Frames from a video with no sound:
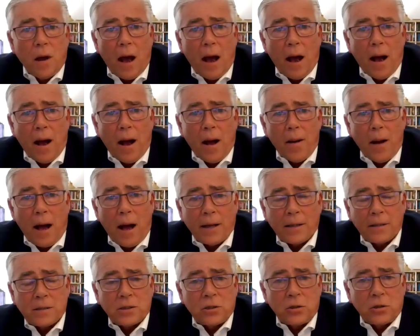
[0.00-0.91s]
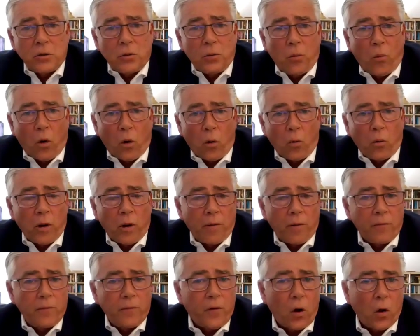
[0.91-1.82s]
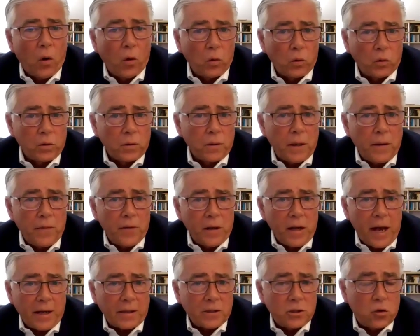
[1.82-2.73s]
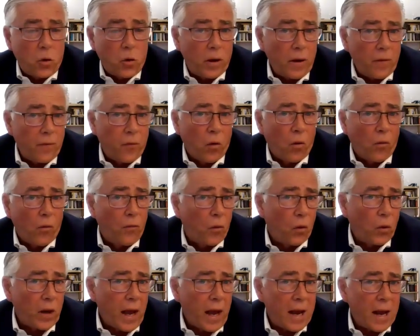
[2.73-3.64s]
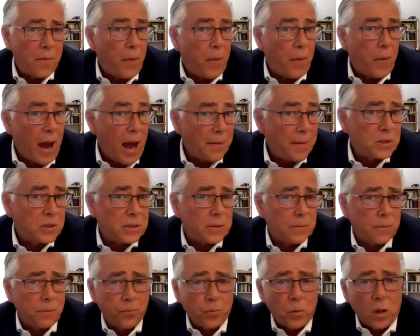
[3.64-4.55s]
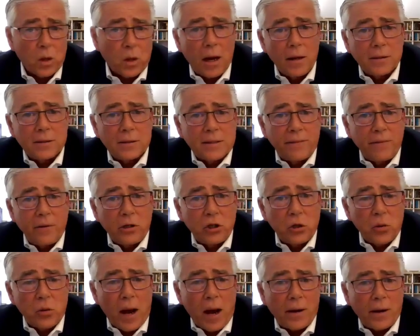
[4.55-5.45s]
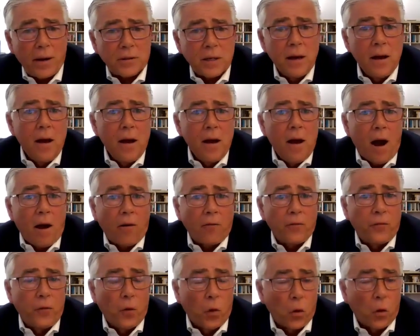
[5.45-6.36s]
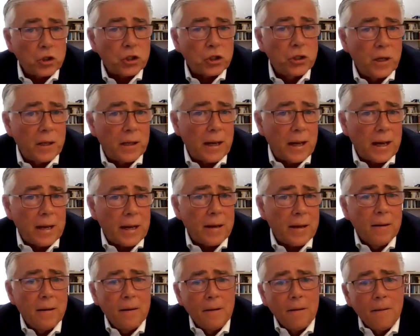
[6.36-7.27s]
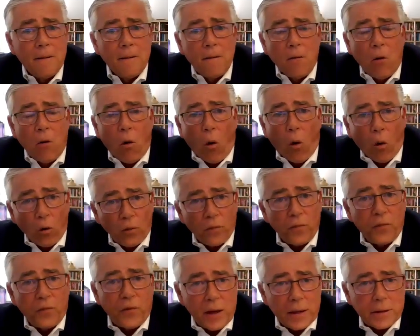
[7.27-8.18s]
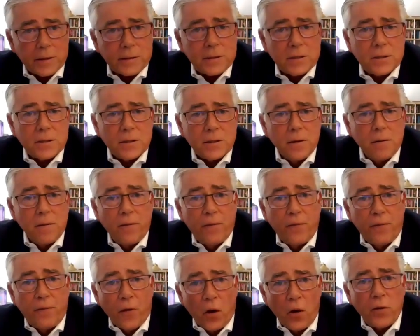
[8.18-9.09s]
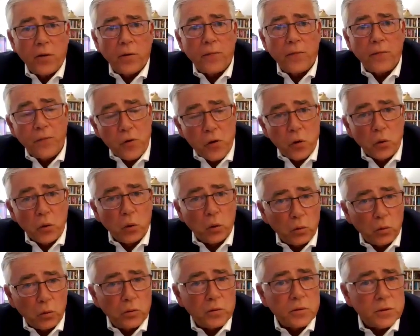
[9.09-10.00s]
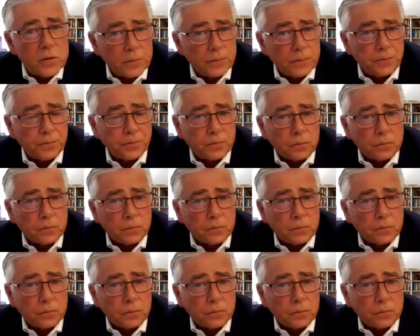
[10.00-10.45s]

as to what will unfold in the next 24, 48, perhaps 72 hours. Unfortunately, all of this further fuels